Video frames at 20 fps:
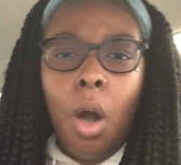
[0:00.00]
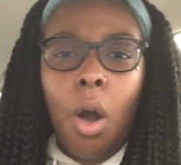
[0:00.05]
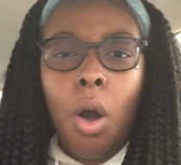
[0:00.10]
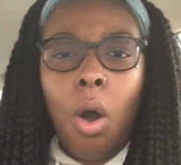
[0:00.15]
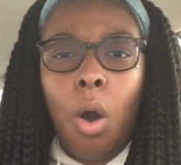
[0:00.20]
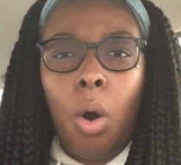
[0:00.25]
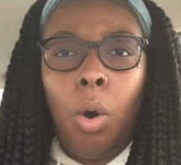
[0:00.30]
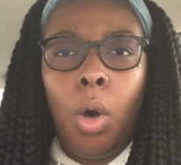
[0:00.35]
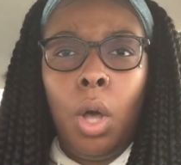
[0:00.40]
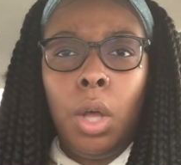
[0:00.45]

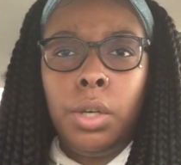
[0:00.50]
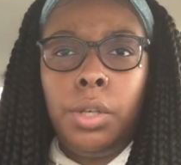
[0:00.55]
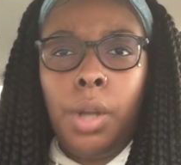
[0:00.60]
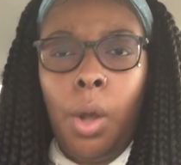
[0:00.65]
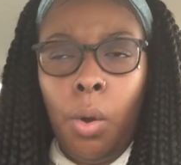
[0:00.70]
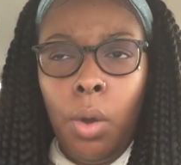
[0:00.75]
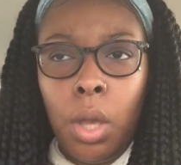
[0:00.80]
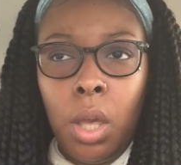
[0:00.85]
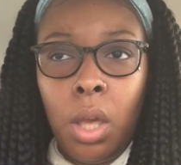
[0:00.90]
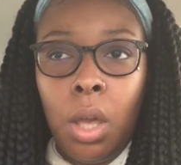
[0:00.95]
oh,
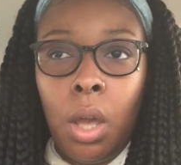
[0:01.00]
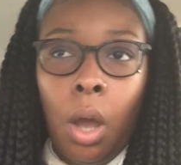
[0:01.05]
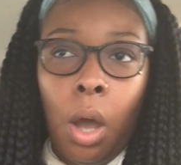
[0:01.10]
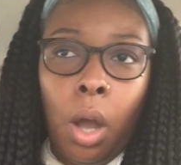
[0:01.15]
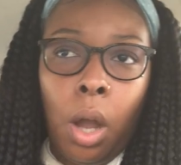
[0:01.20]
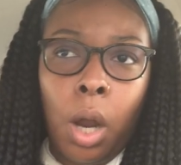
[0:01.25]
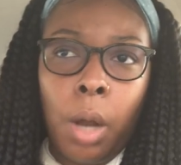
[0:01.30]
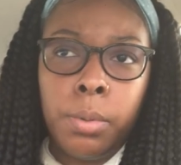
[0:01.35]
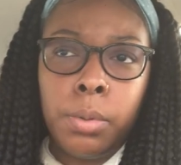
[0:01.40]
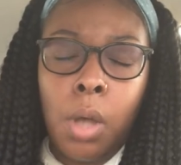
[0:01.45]
don't eat
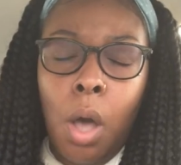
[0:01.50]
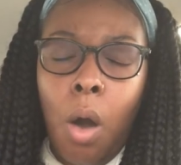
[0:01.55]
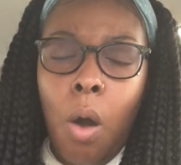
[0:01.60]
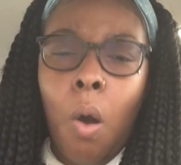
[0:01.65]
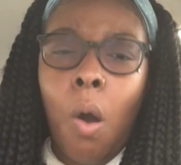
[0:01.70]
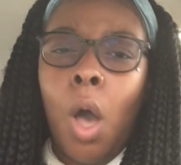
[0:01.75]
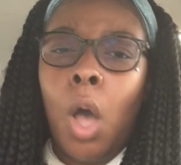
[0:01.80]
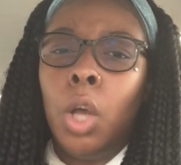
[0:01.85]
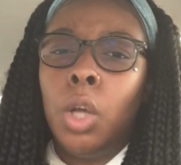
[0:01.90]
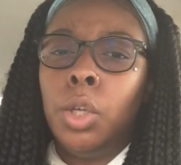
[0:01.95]
carbs, oh,